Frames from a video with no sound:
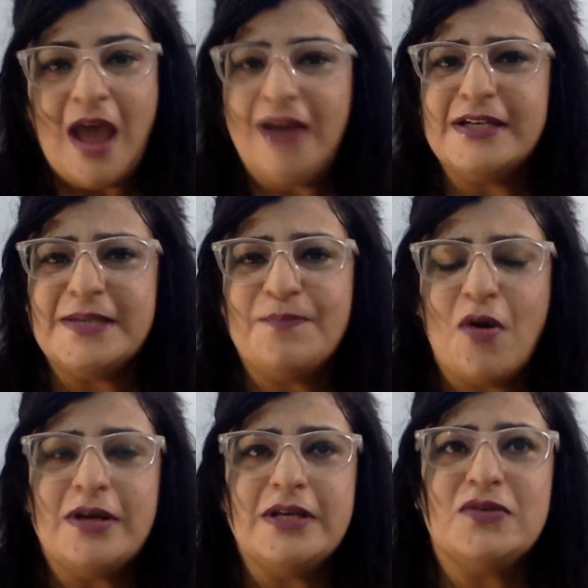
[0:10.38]
And it's
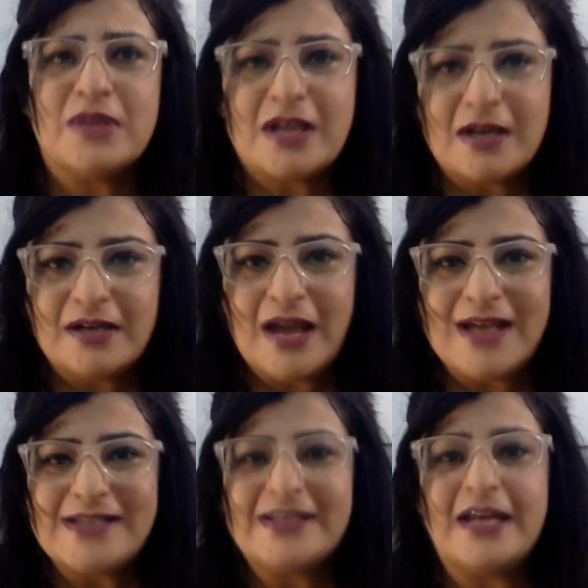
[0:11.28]
important to
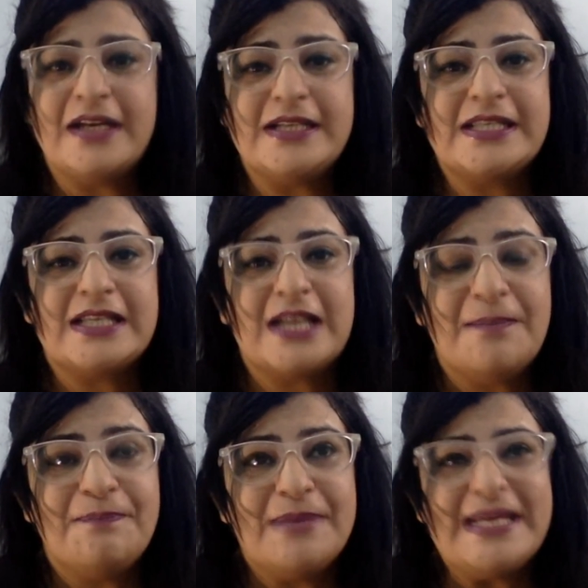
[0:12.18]
recognize that it's
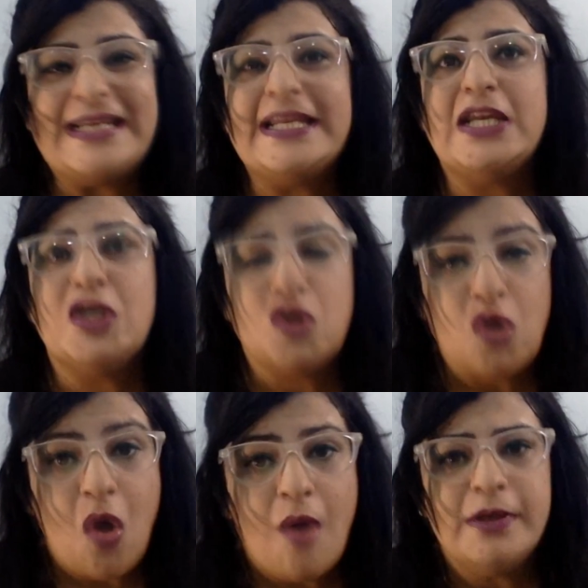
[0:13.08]
completely
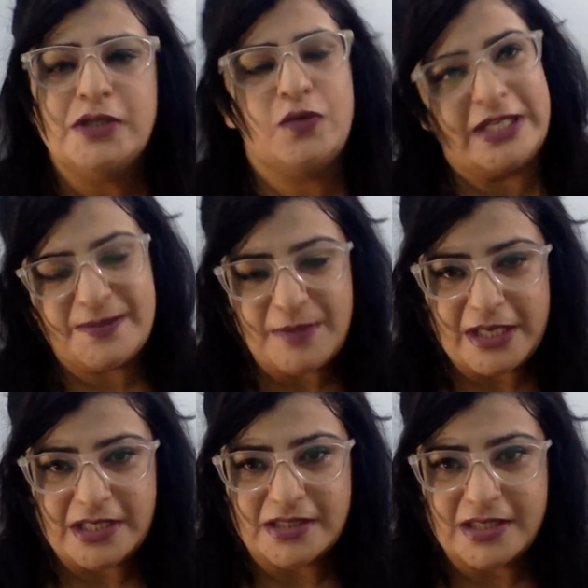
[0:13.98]
normal to
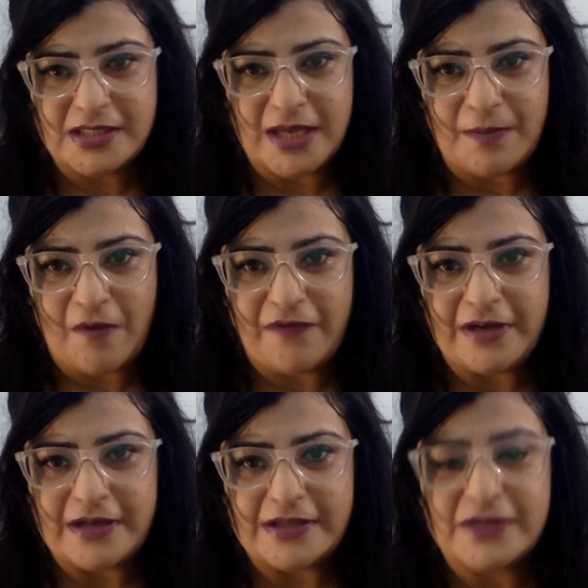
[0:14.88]
experience these type of
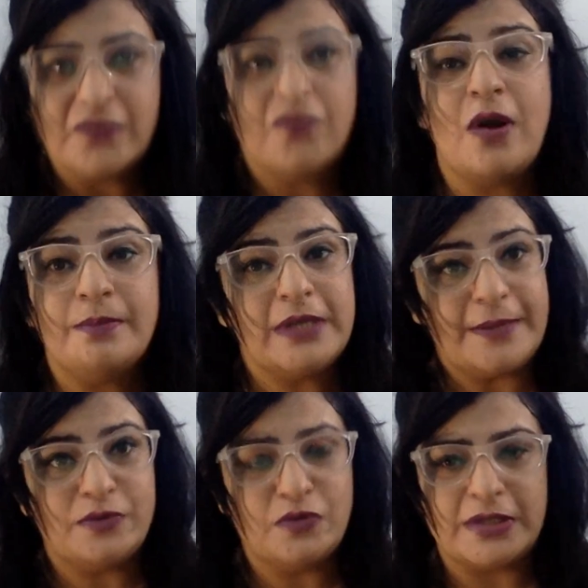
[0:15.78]
feelings from
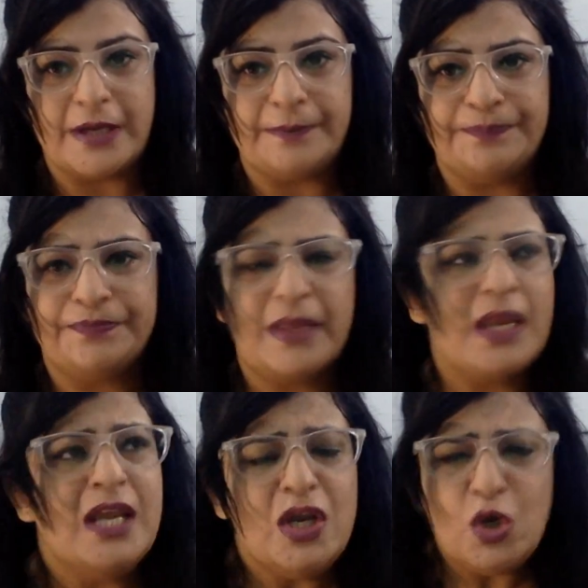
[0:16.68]
time to time.
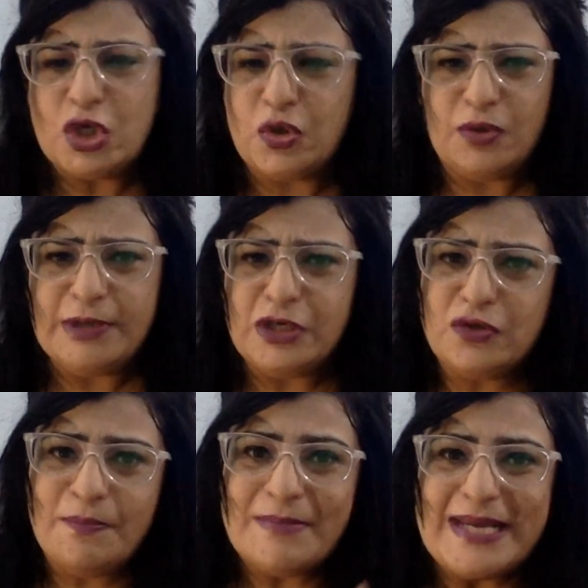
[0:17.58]
It could be
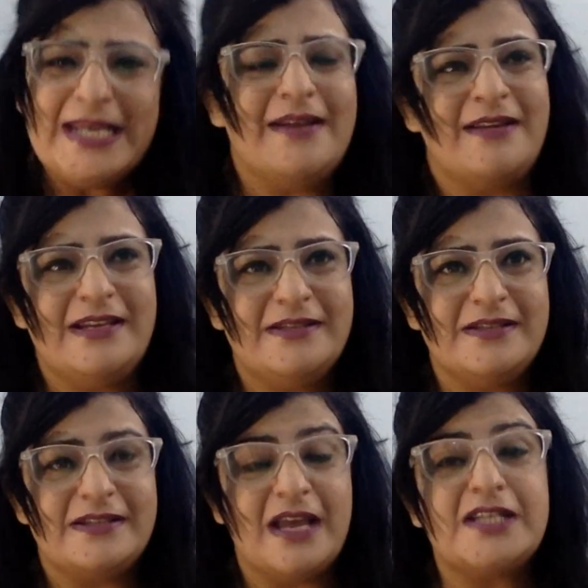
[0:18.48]
due to many
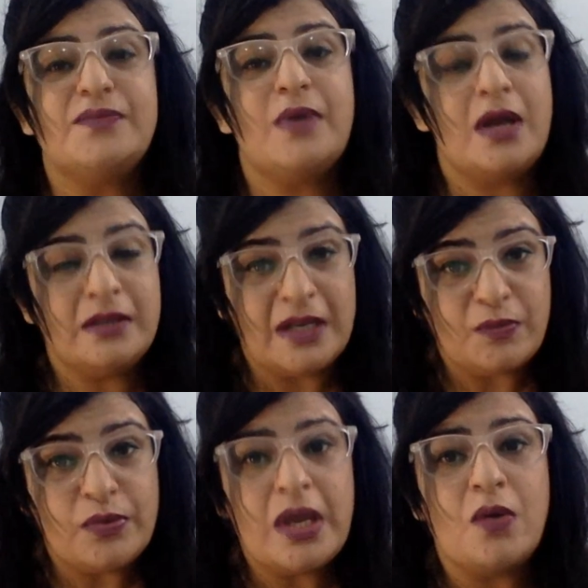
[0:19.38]
reasons that we are,
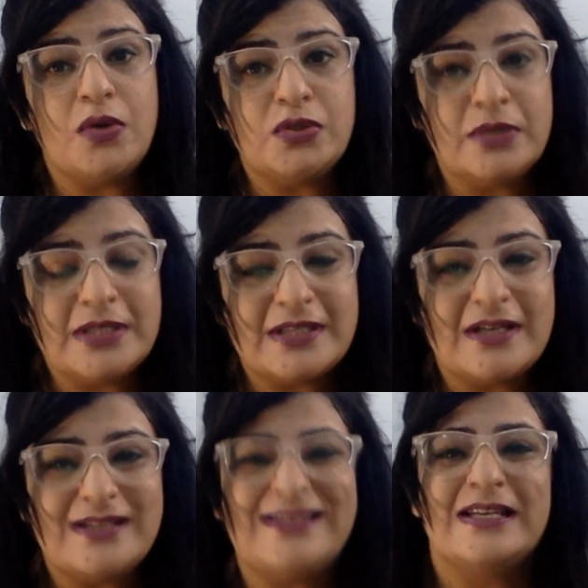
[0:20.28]
that we are going to
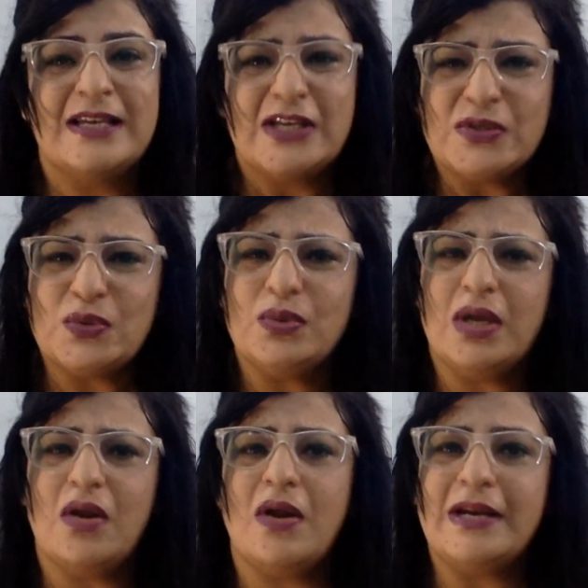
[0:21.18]
discuss
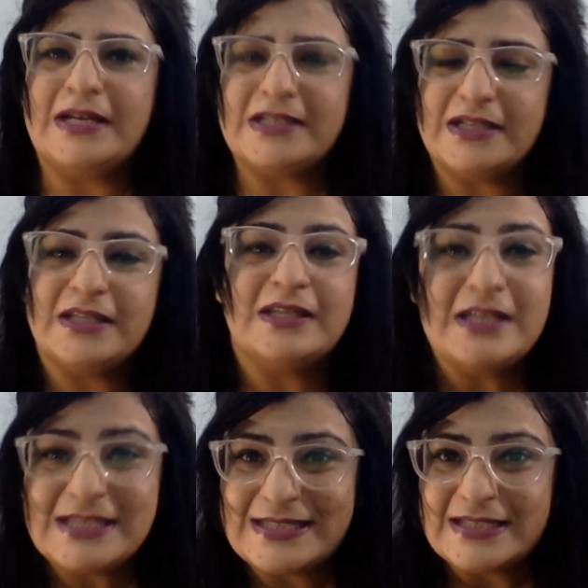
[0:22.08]
sooner or later in
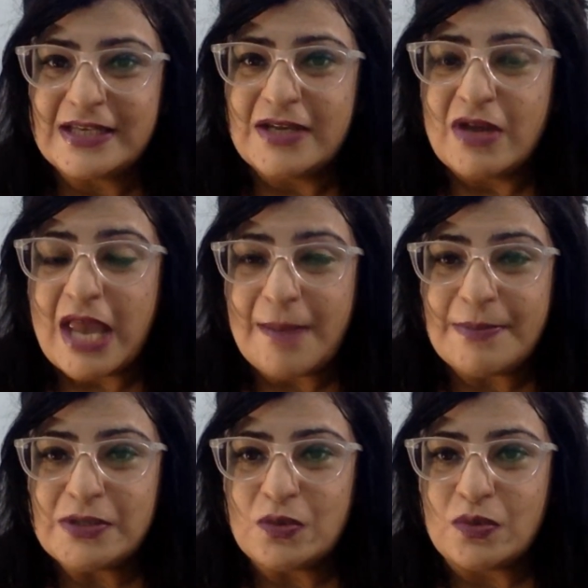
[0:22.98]
this
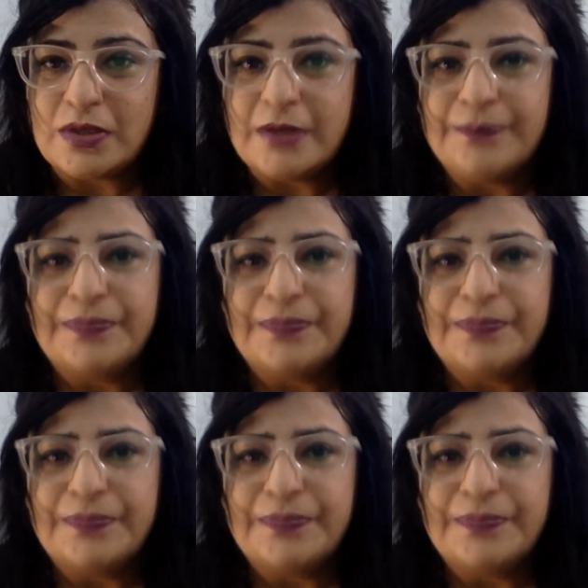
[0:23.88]
episode.